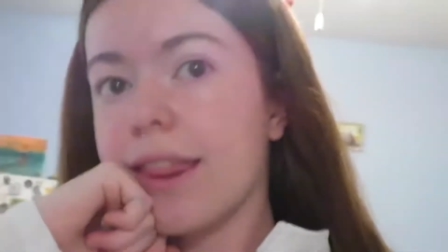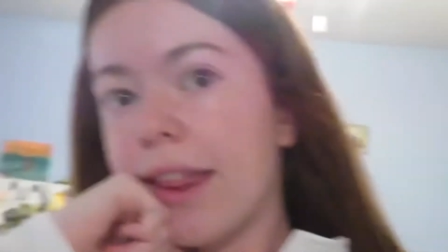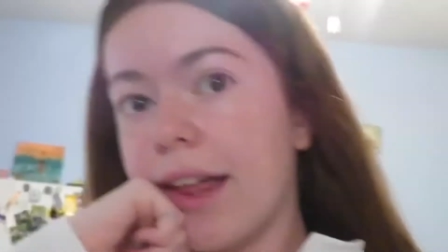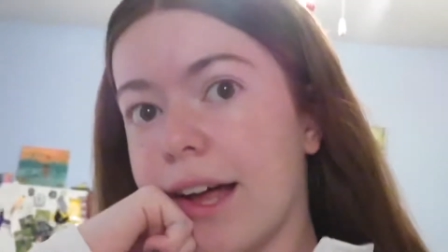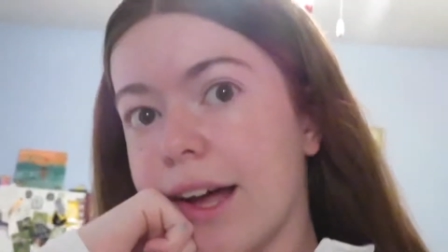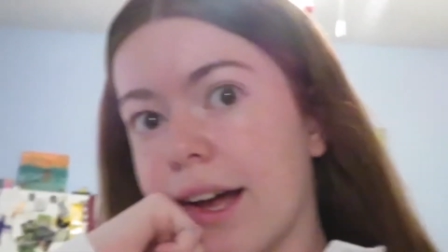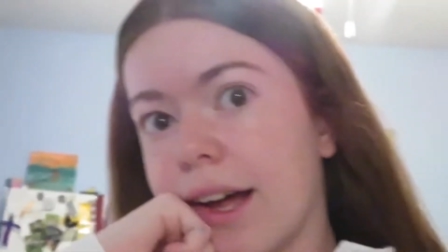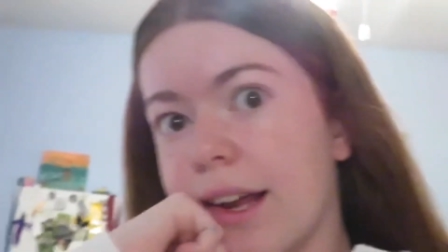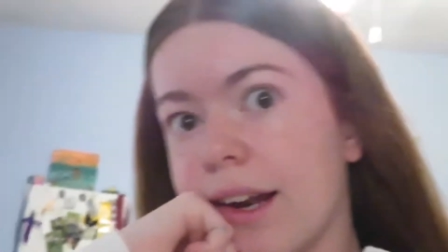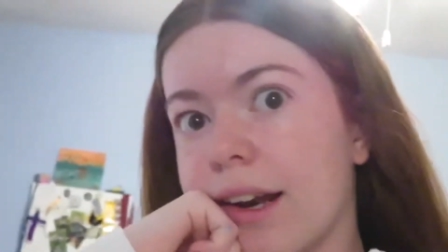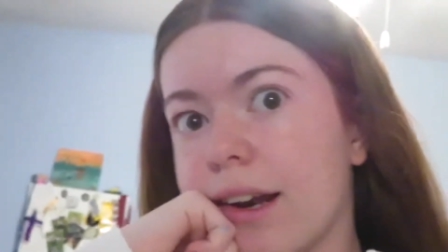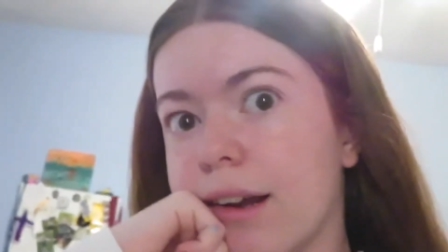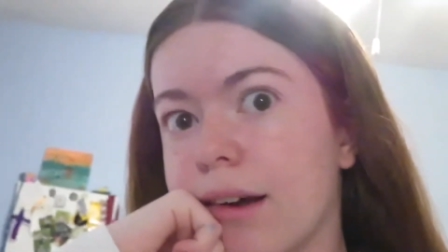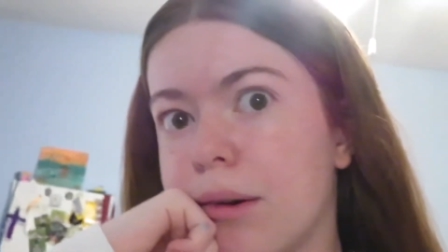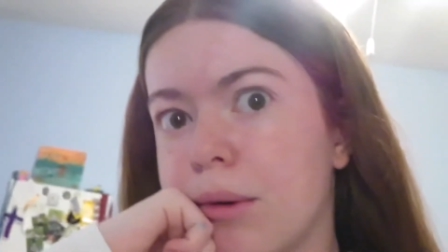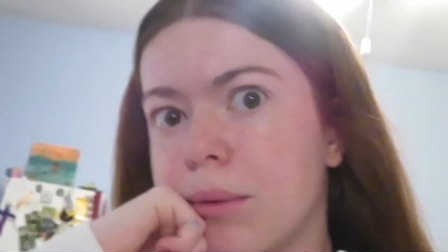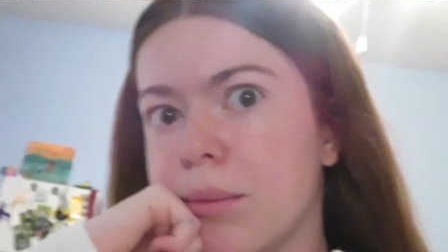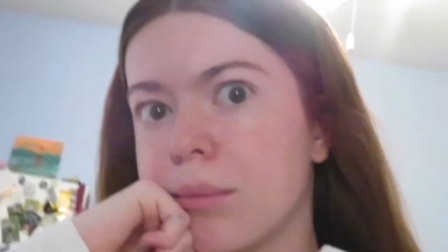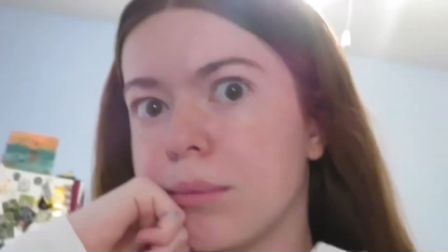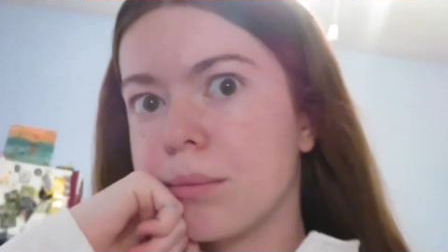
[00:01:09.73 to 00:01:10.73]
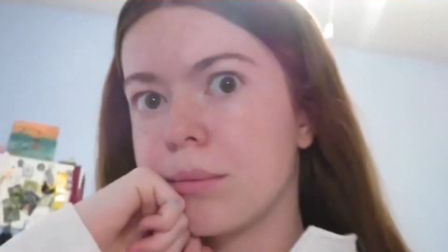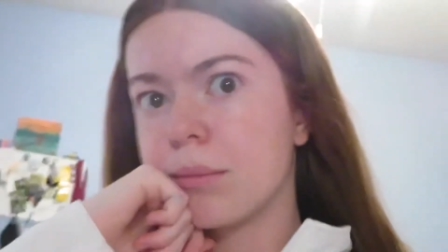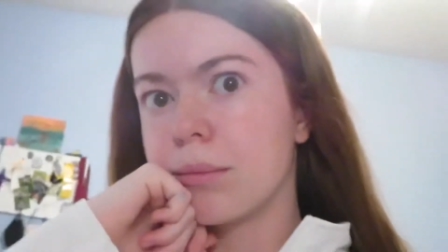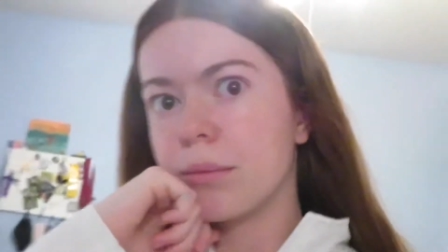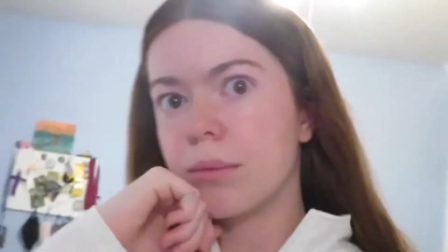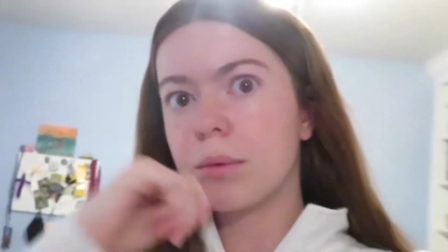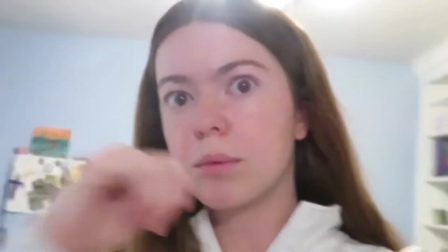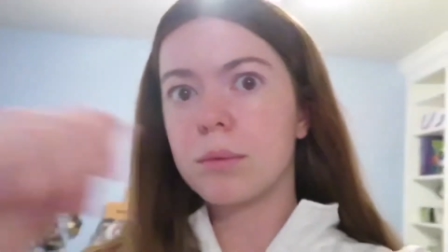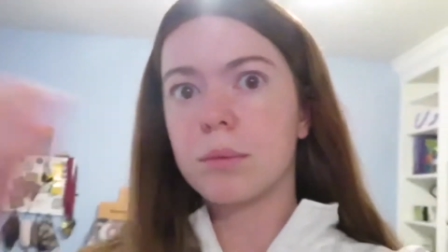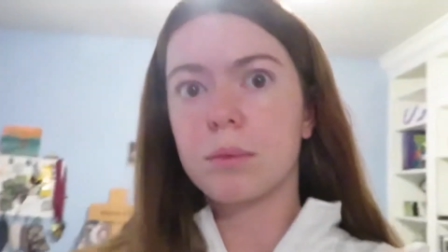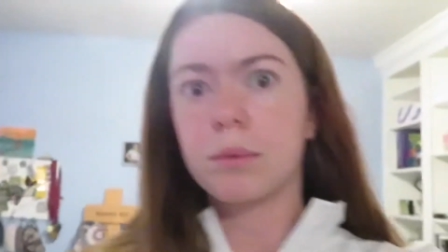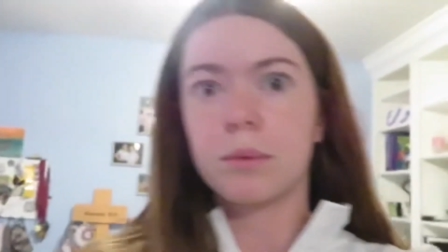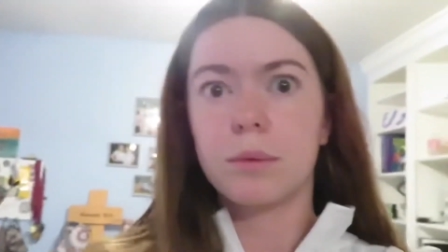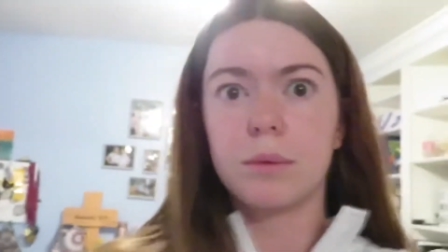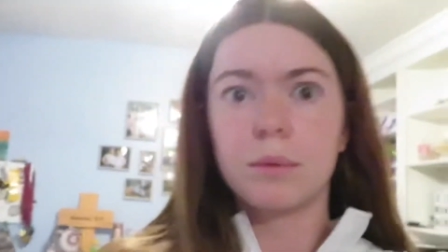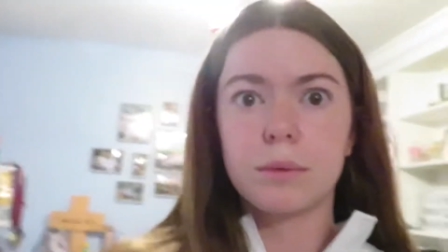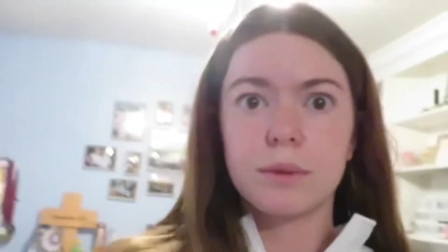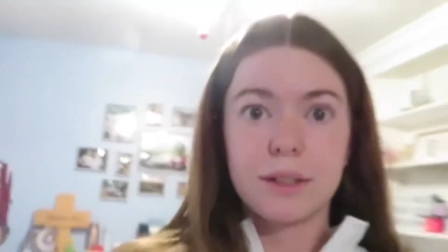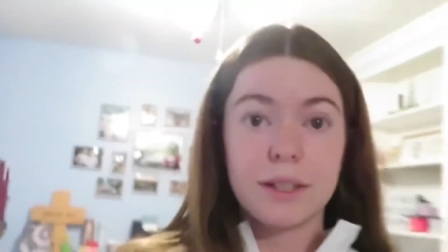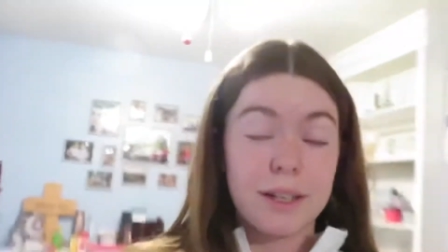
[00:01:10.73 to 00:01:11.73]
that, oh, oh, oh
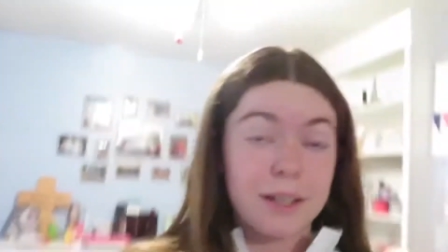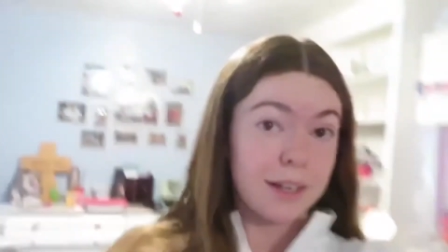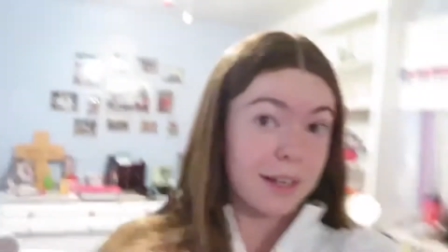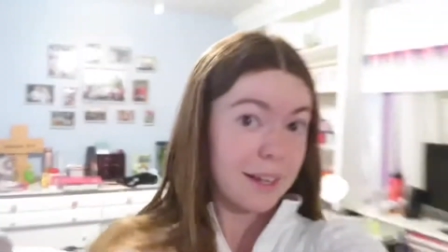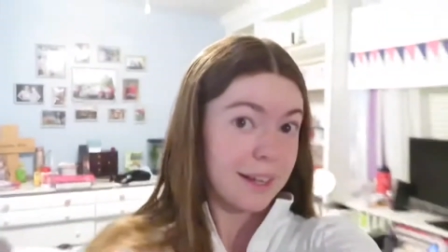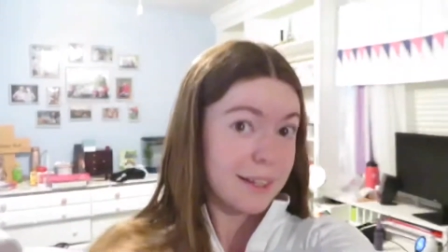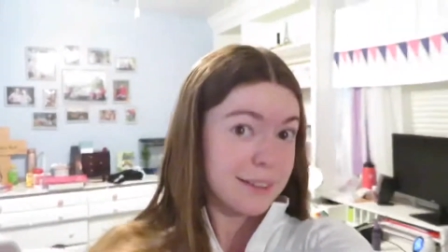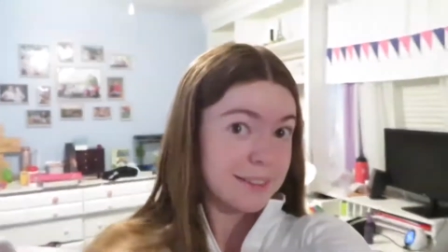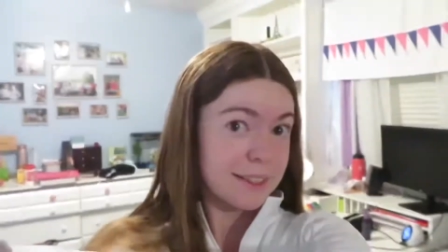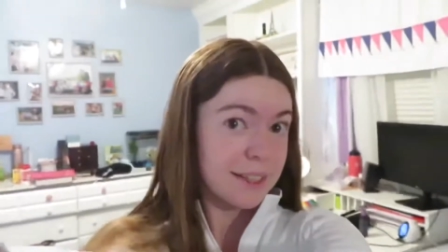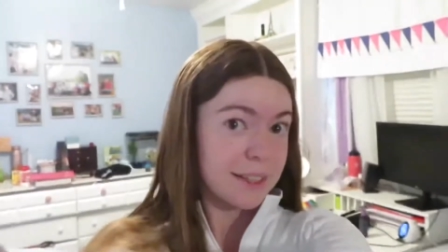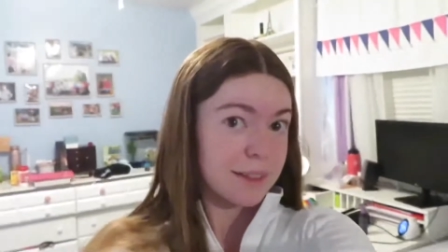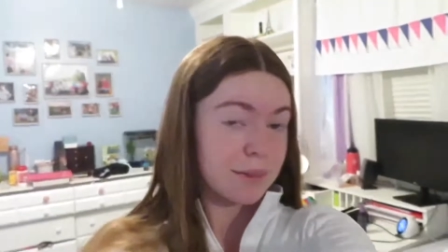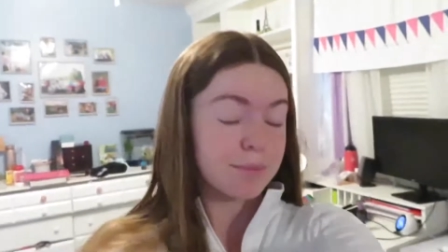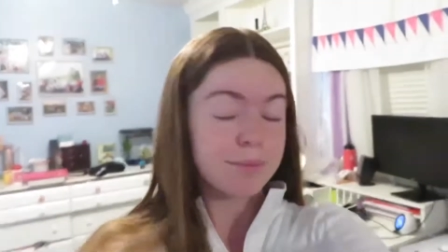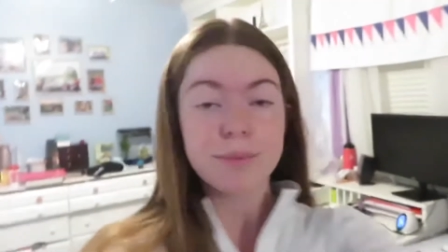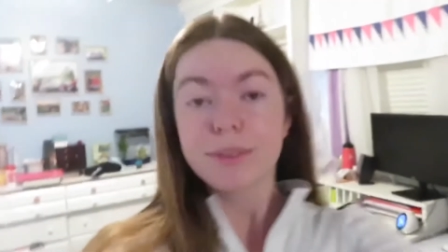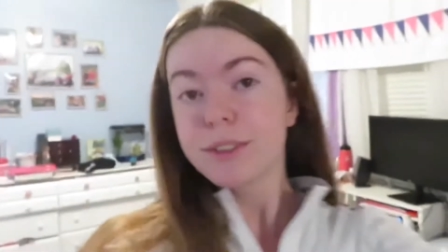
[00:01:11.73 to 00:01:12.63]
is it.